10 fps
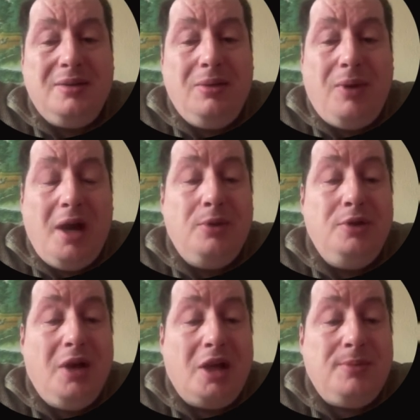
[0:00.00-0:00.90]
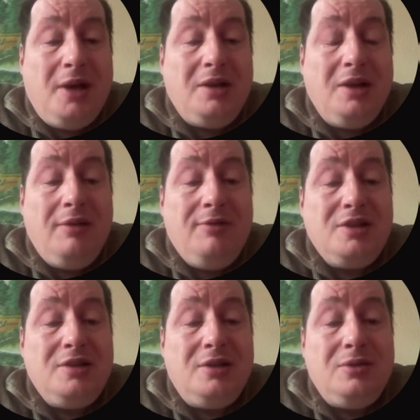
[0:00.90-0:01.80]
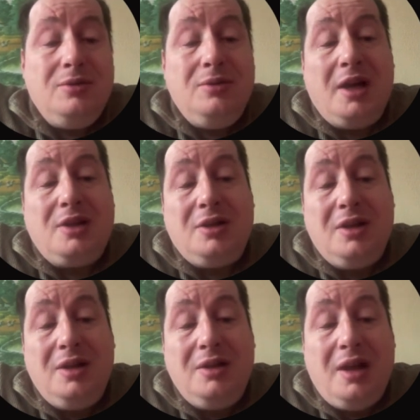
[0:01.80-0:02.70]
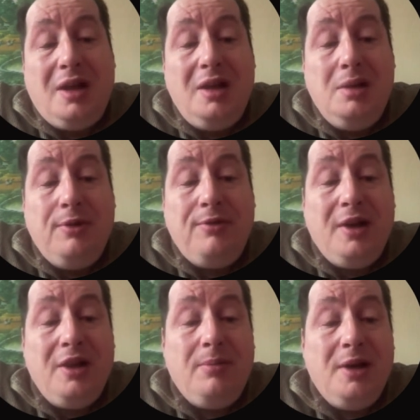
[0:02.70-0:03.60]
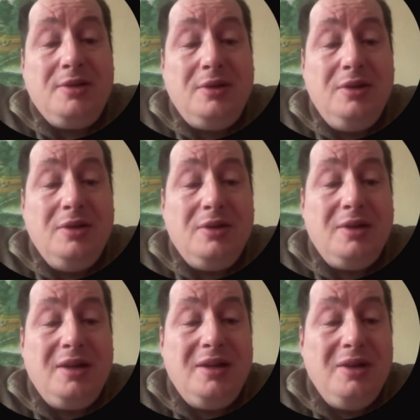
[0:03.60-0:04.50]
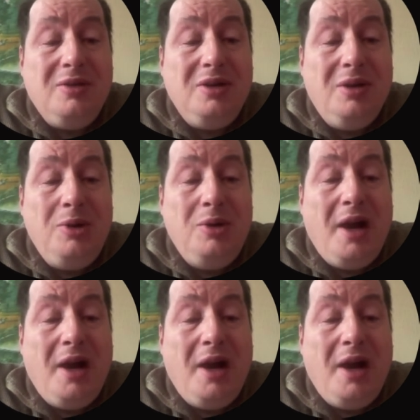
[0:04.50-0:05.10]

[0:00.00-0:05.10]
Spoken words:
why would you expect an investor to actually take a leap of faith based on your blue